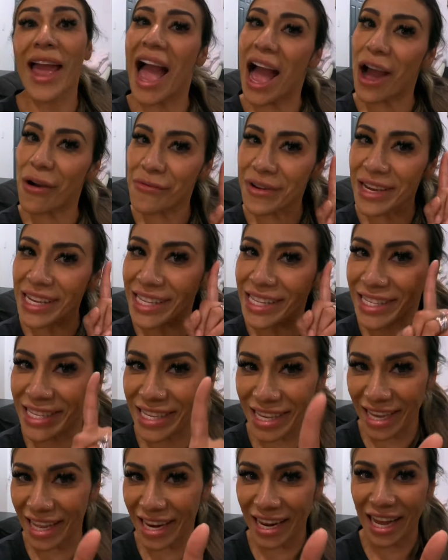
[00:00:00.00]
And we
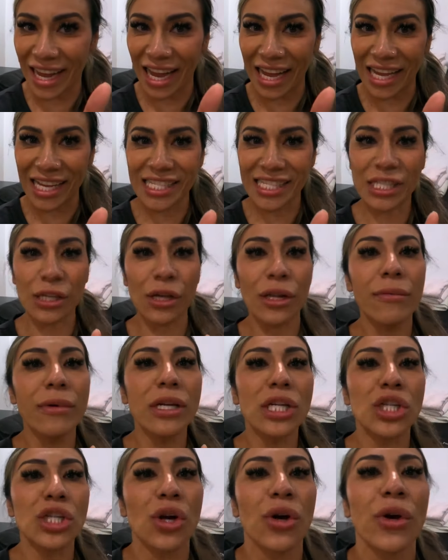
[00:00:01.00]
did, guys. So let me
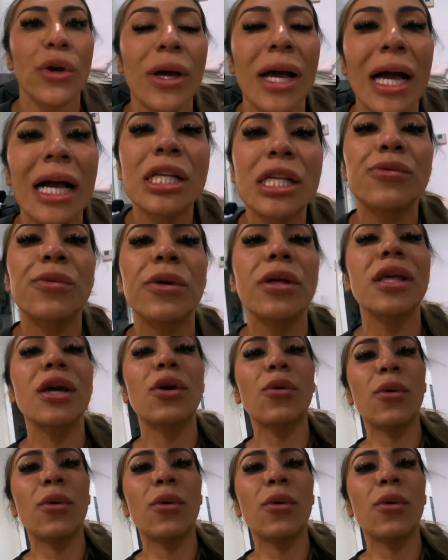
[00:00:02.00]
show you guys really